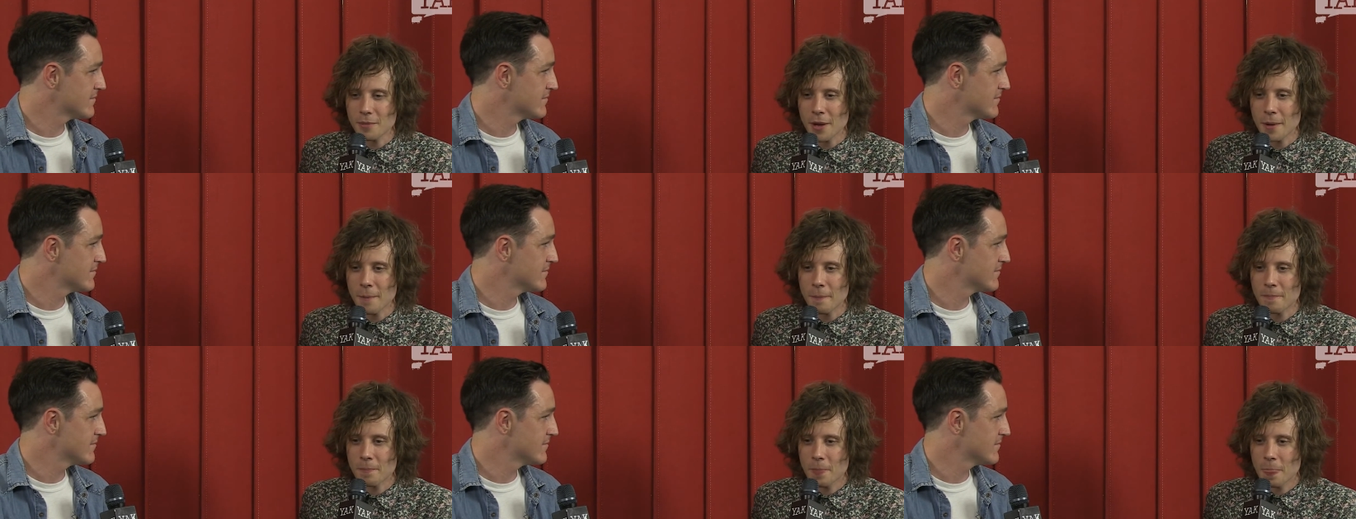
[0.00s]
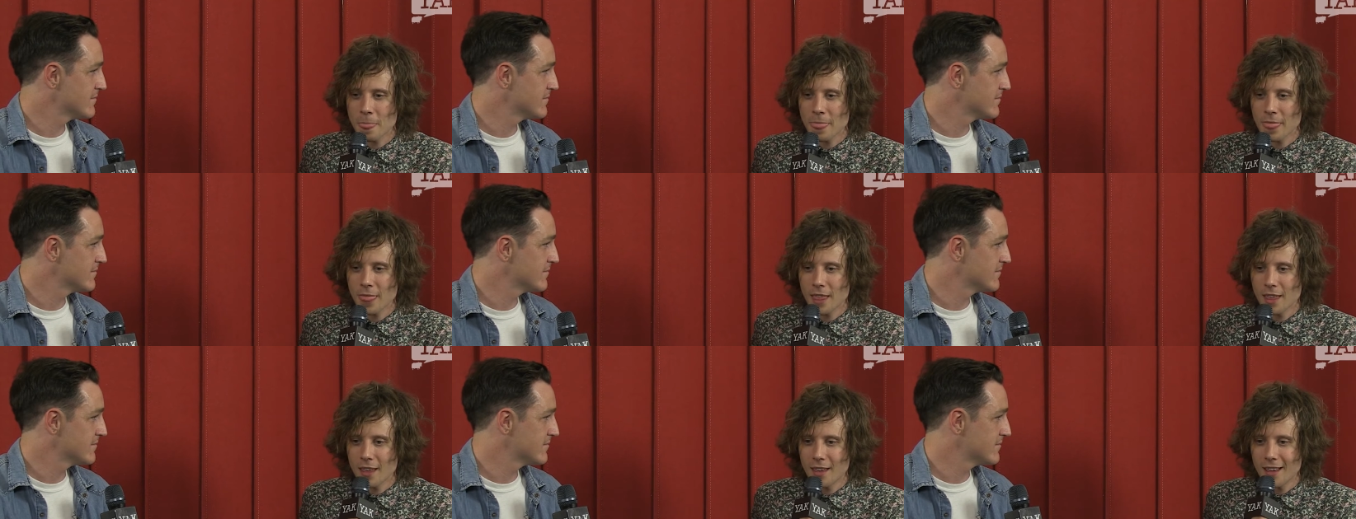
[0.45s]
Speaker 1: But
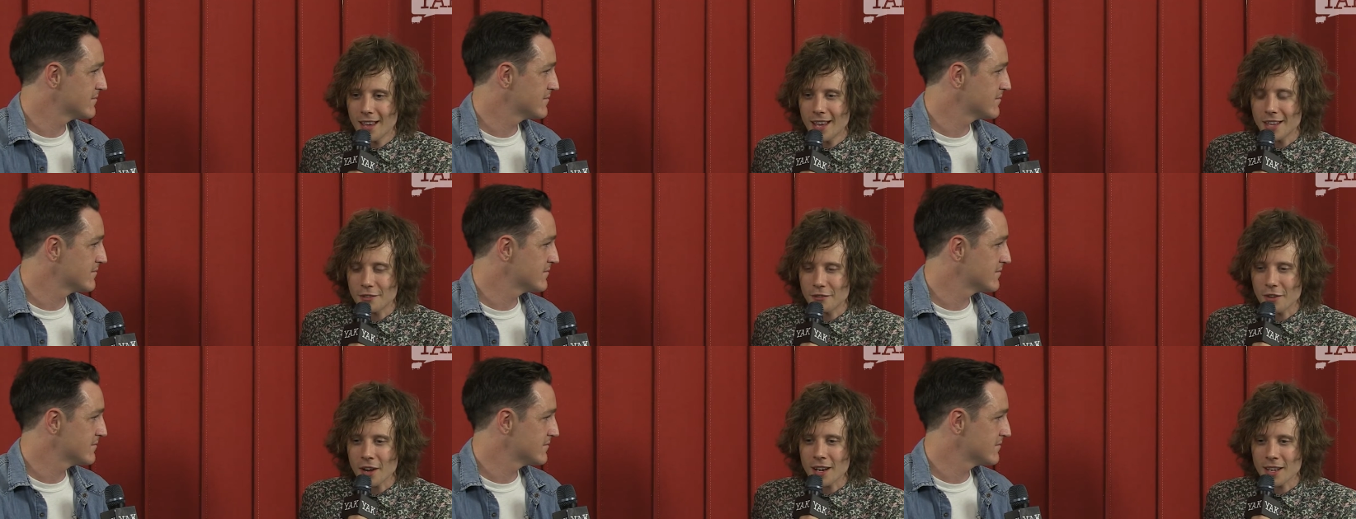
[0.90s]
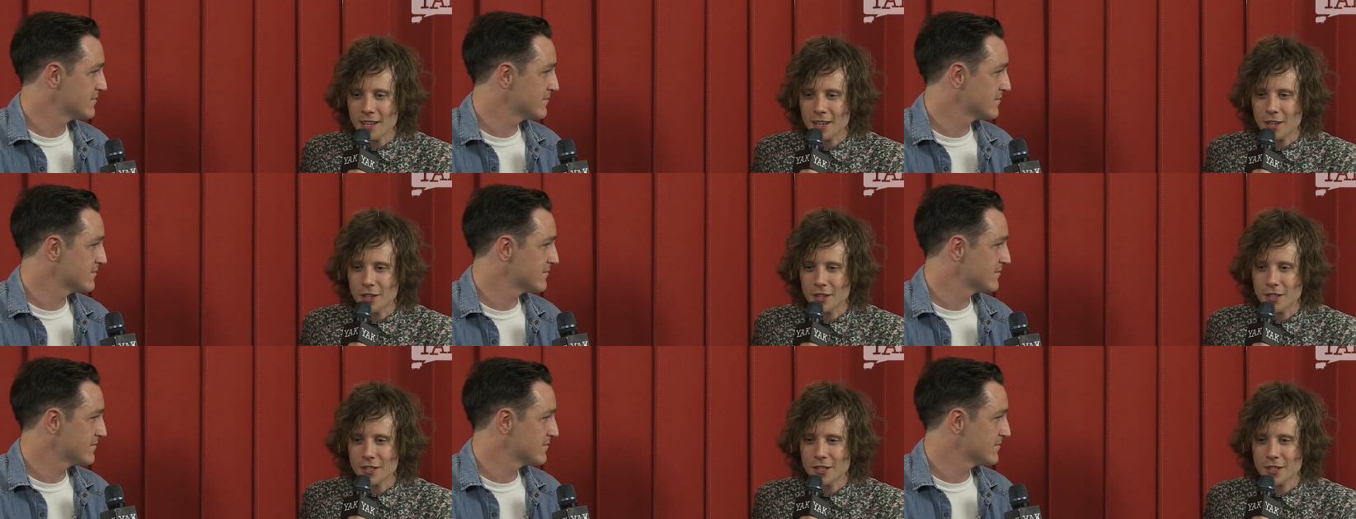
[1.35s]
it's funny
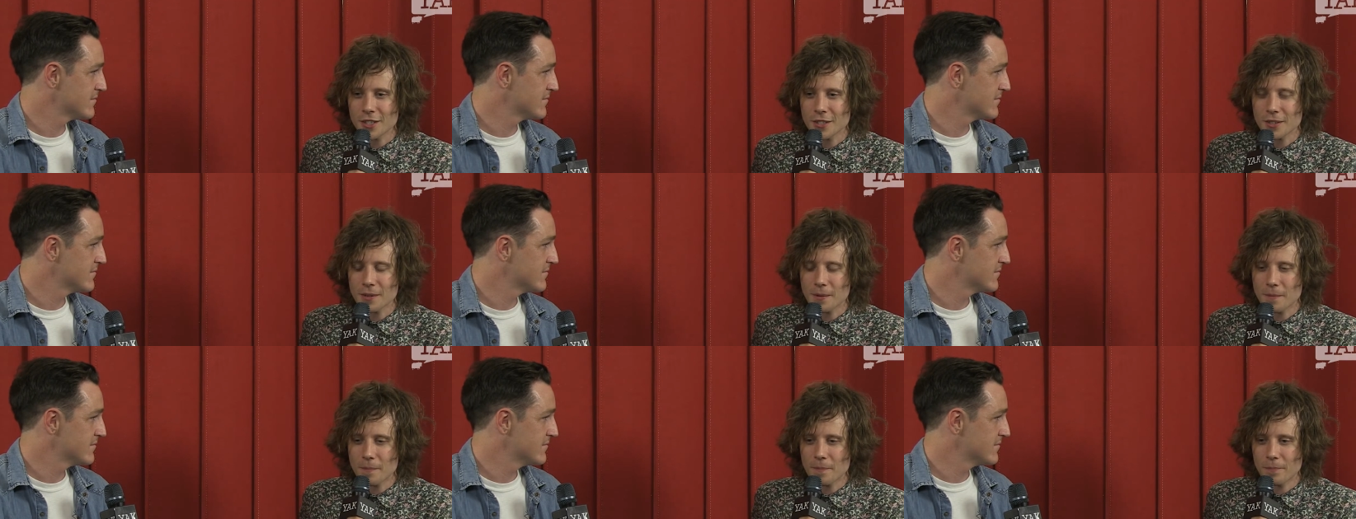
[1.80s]
because